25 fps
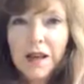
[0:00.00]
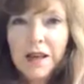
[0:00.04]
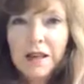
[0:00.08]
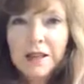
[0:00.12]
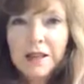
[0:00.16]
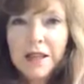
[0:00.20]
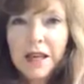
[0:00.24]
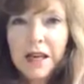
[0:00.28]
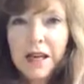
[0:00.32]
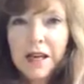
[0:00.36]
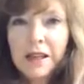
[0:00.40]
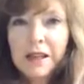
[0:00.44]

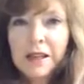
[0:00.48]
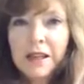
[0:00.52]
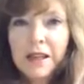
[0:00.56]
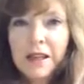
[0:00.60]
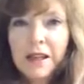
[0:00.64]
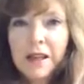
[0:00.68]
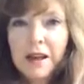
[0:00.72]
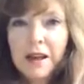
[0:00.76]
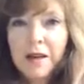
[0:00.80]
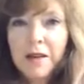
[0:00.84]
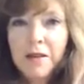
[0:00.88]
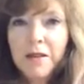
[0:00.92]

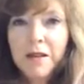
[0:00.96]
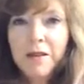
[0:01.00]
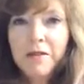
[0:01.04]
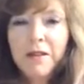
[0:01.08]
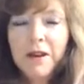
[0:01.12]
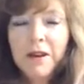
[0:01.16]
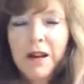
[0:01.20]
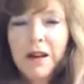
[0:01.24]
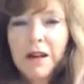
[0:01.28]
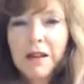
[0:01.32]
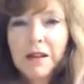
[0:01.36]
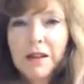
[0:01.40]
Exactly. And
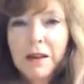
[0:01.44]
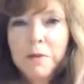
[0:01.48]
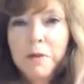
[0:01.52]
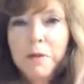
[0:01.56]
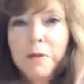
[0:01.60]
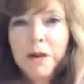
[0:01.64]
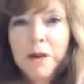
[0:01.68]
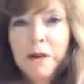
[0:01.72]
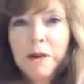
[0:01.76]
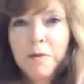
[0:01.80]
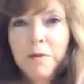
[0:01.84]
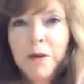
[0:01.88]
they've got a
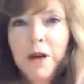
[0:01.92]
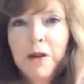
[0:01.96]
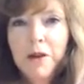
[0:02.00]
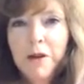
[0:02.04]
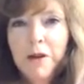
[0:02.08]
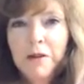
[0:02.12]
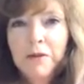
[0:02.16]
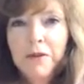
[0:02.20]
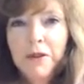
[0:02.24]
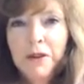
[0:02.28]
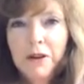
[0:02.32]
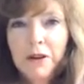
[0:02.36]
limited
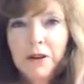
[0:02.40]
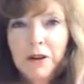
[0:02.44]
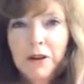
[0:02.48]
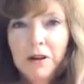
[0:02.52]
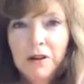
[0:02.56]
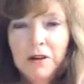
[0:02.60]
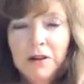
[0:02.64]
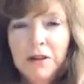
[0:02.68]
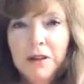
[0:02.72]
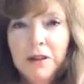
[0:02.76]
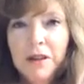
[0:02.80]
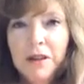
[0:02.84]
amount of
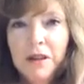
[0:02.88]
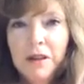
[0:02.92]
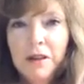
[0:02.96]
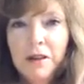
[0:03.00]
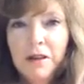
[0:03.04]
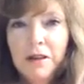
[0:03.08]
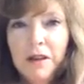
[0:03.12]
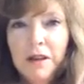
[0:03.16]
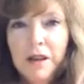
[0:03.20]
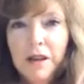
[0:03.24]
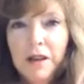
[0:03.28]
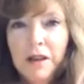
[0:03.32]
euros.
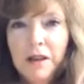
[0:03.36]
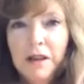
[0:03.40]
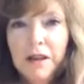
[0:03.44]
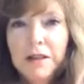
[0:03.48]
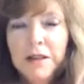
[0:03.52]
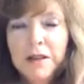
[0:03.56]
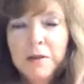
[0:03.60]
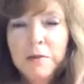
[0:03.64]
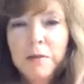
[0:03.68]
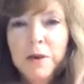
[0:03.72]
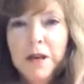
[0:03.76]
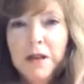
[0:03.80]
The
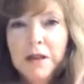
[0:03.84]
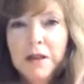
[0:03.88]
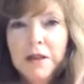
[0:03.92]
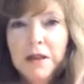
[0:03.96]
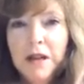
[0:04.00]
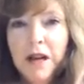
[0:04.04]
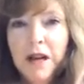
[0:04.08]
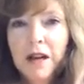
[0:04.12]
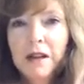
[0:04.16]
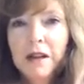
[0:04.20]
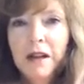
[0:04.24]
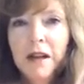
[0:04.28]
ECB is
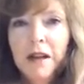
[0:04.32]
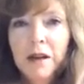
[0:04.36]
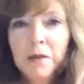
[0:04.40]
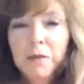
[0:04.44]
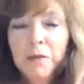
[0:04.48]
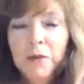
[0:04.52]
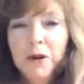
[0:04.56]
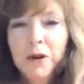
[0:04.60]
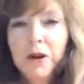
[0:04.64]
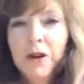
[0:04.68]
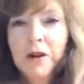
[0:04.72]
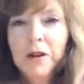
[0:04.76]
not
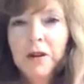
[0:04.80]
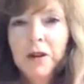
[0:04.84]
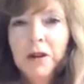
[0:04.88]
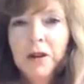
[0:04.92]
letting more